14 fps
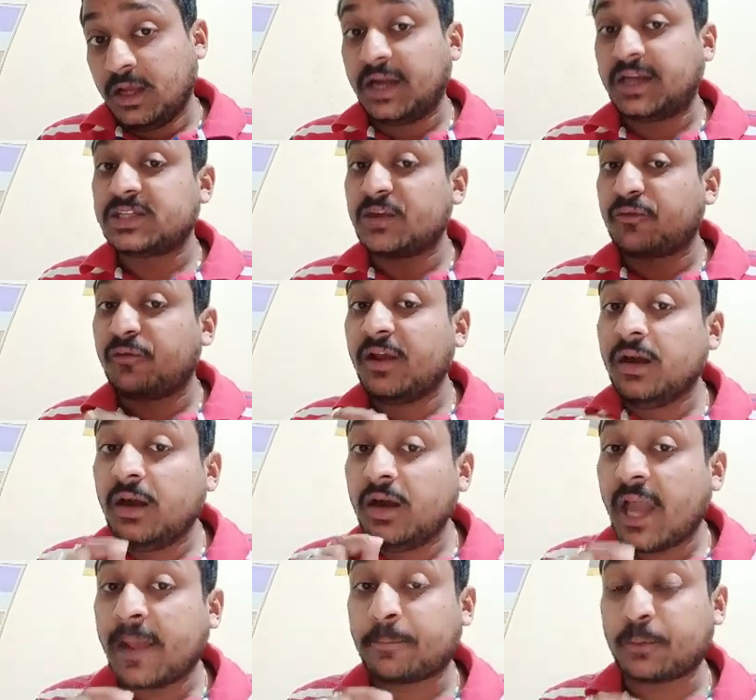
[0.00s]
it is a finger
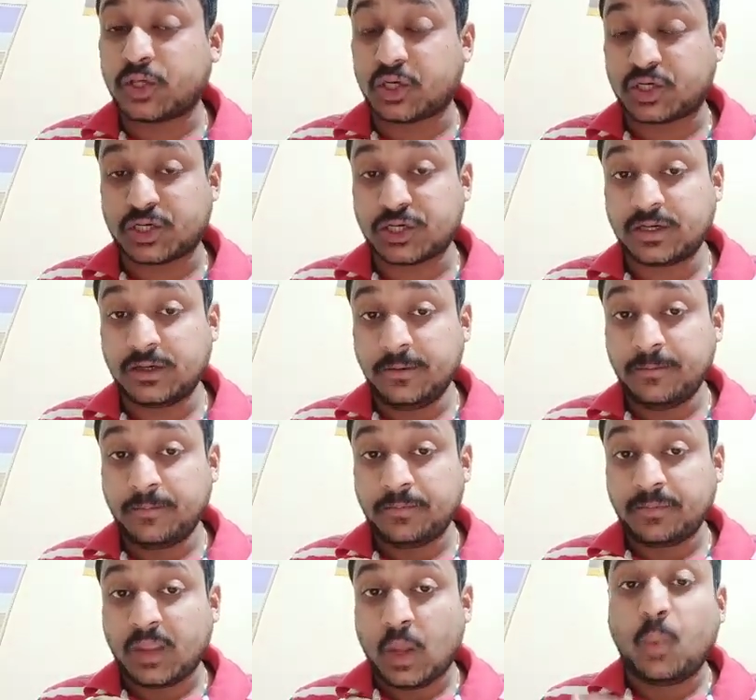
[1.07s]
like projection
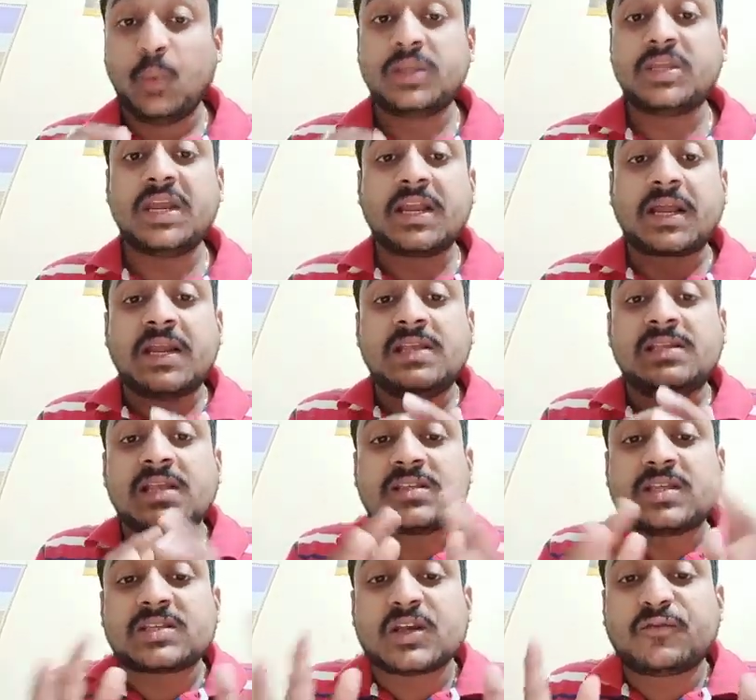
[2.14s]
which increases
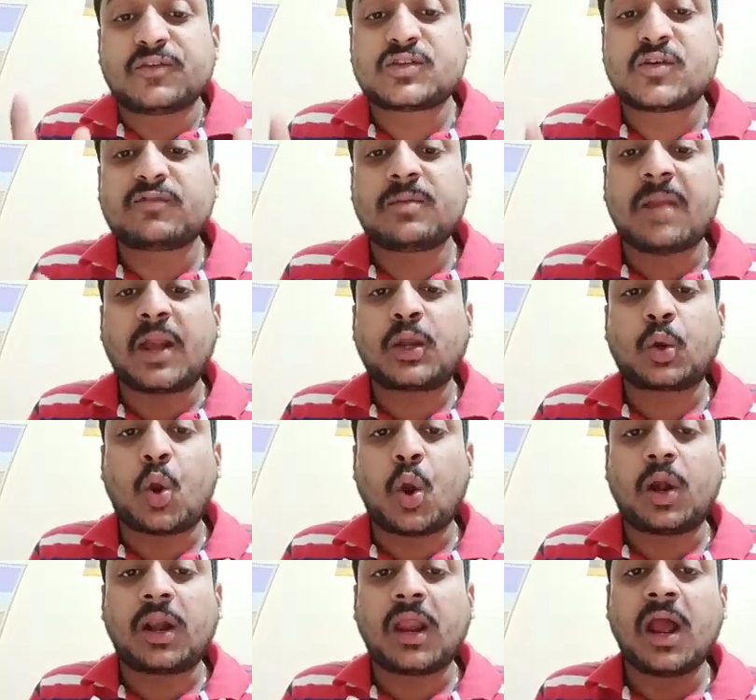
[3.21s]
the surface of the
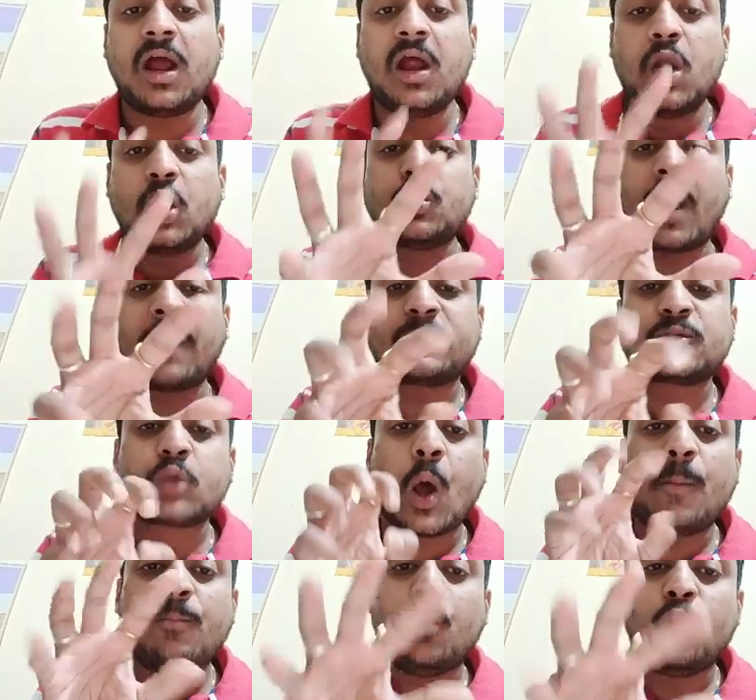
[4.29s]
mitochondria to
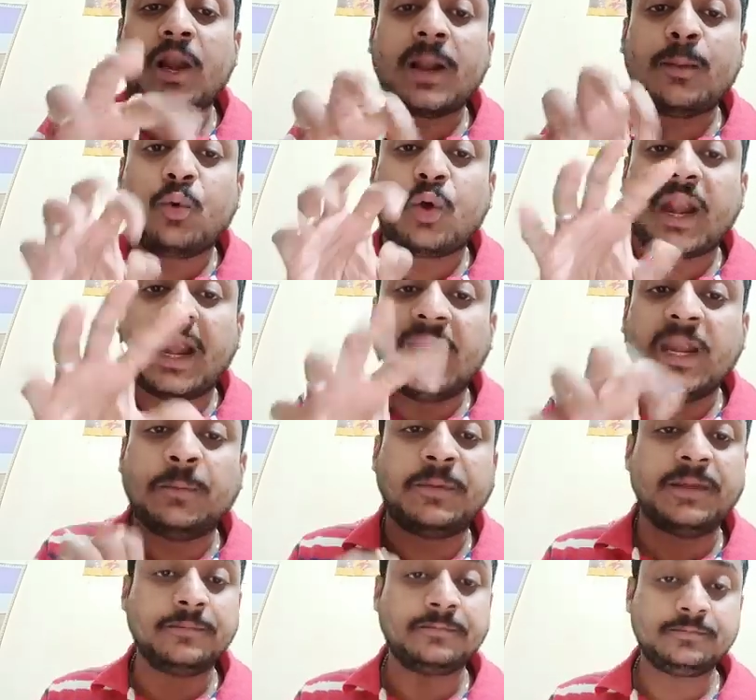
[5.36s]
absorb more and more
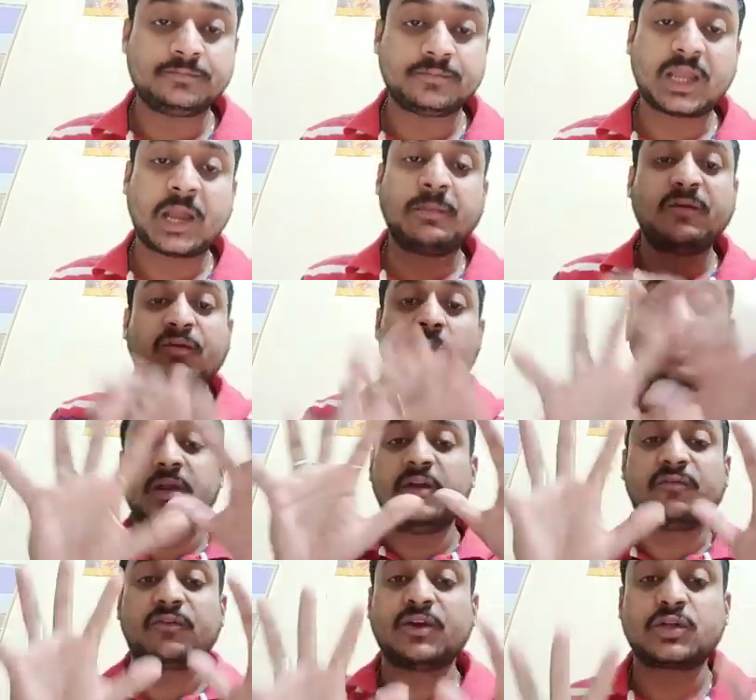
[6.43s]
ADP coming from the
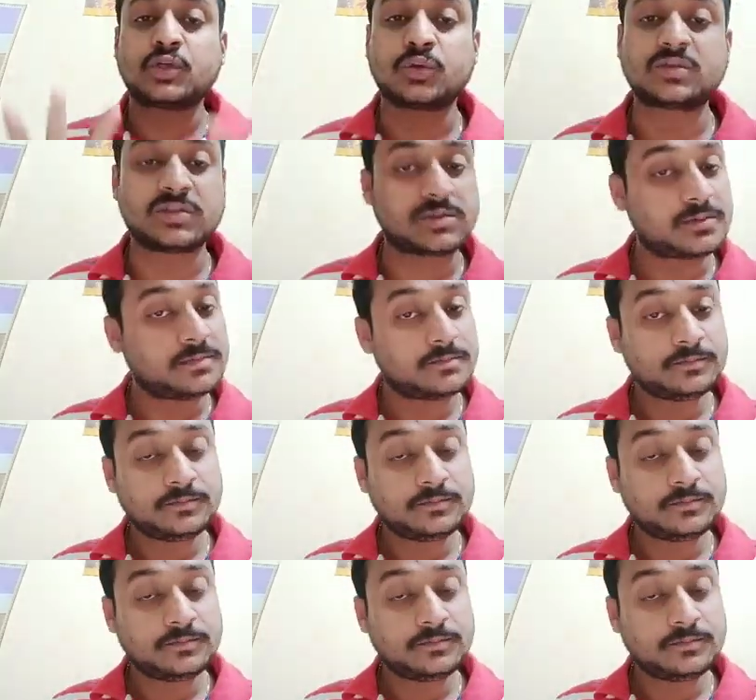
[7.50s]
different sources.